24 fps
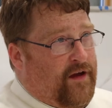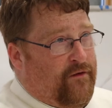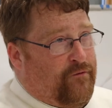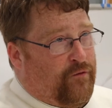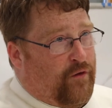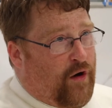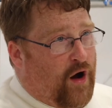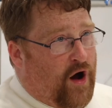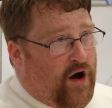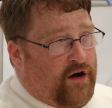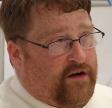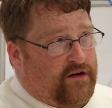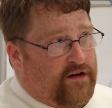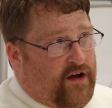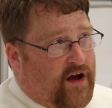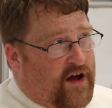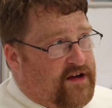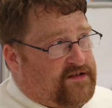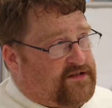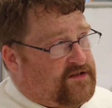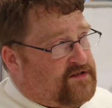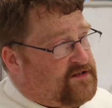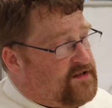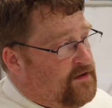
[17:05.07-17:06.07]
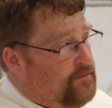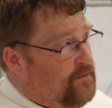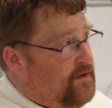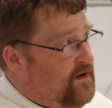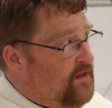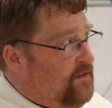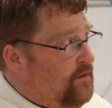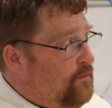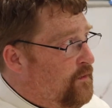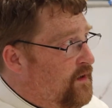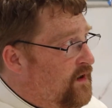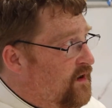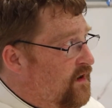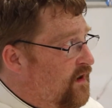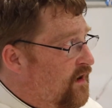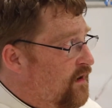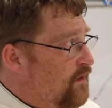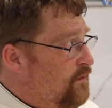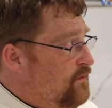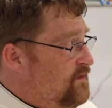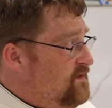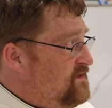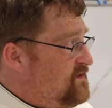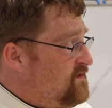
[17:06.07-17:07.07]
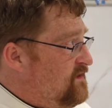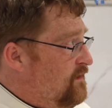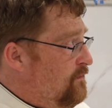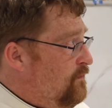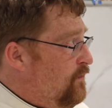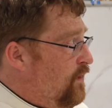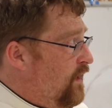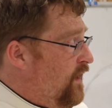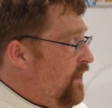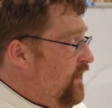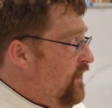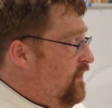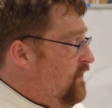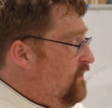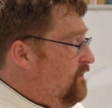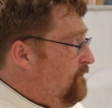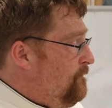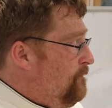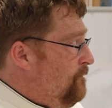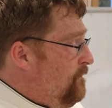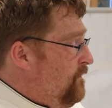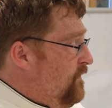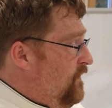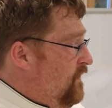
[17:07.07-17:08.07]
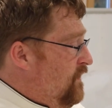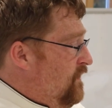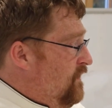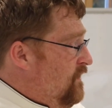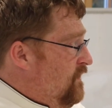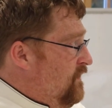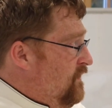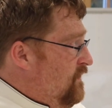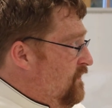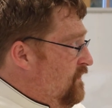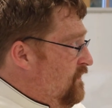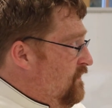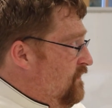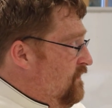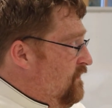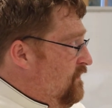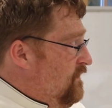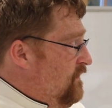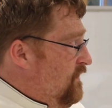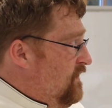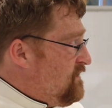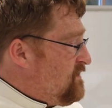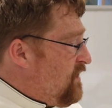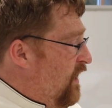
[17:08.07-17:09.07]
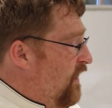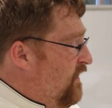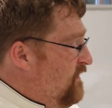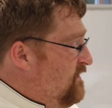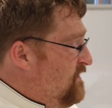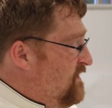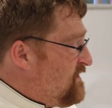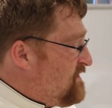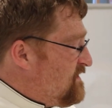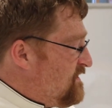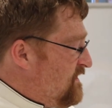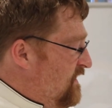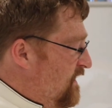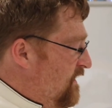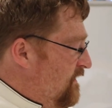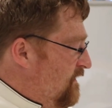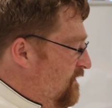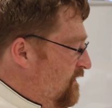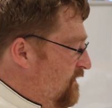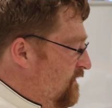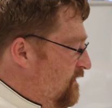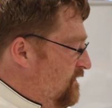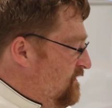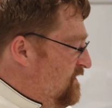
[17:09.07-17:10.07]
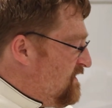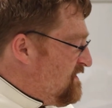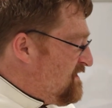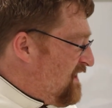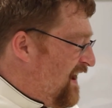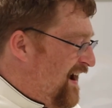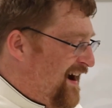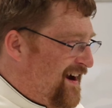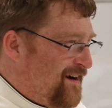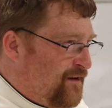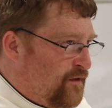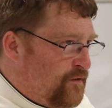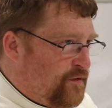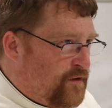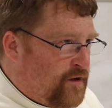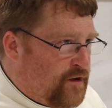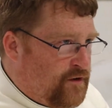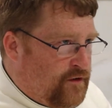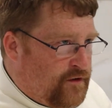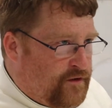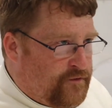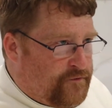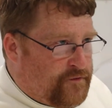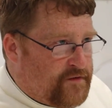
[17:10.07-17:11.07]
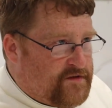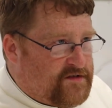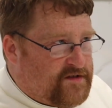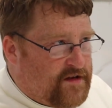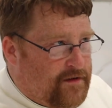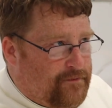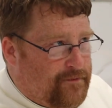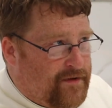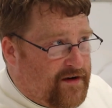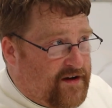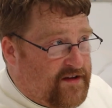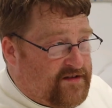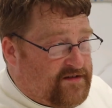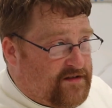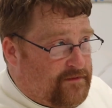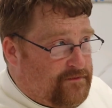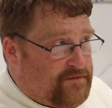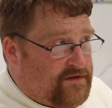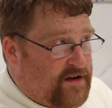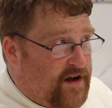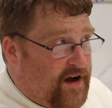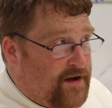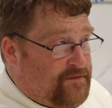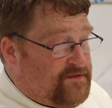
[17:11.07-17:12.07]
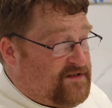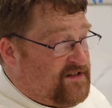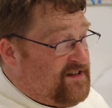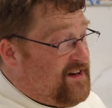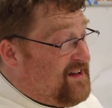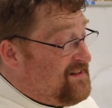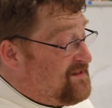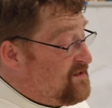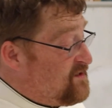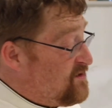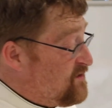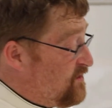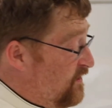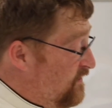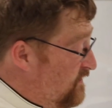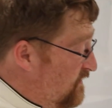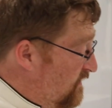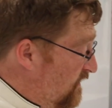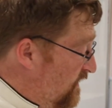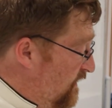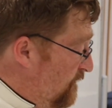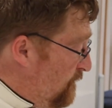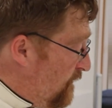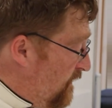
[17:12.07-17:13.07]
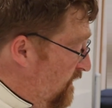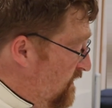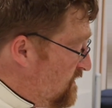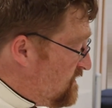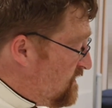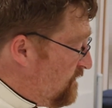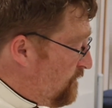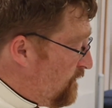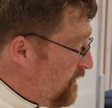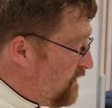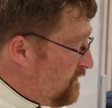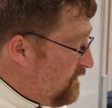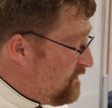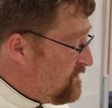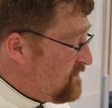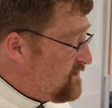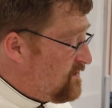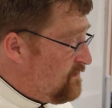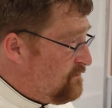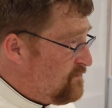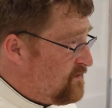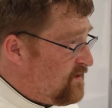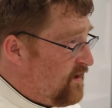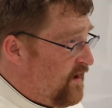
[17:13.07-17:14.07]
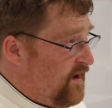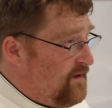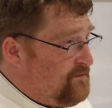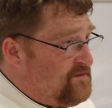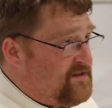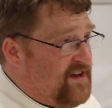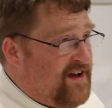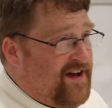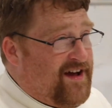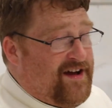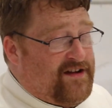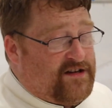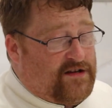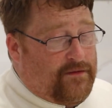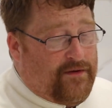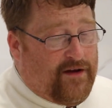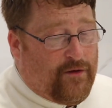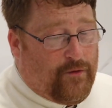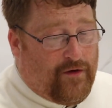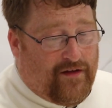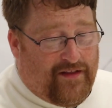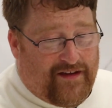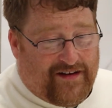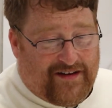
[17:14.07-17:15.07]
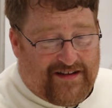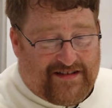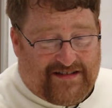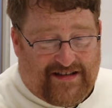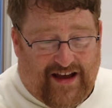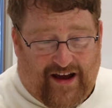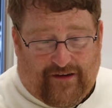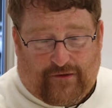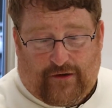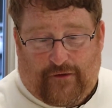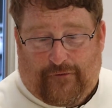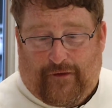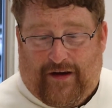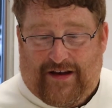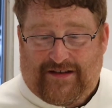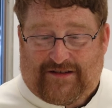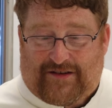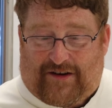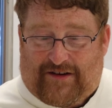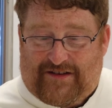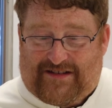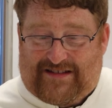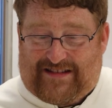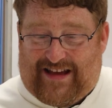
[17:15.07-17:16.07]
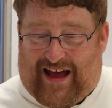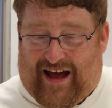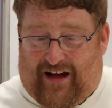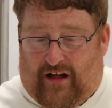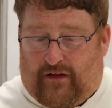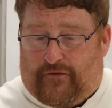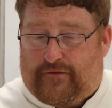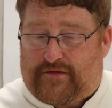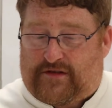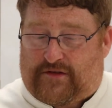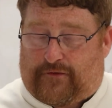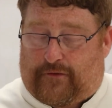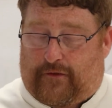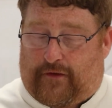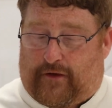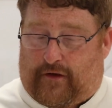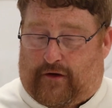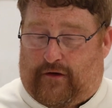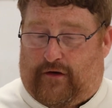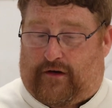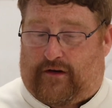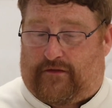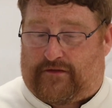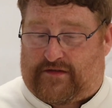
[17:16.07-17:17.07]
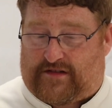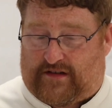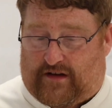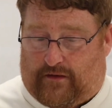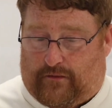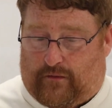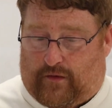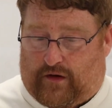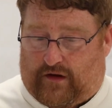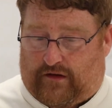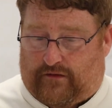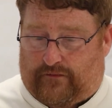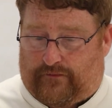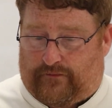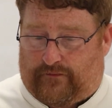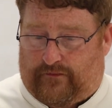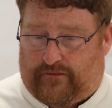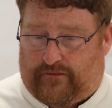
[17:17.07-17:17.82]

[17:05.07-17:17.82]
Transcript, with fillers: they've wronged us or somebody that we know in some way. It's hard to desire the good for somebody sometimes, and it's certainly very difficult sometimes to be willing to sacrifice ourselves for the good of someone.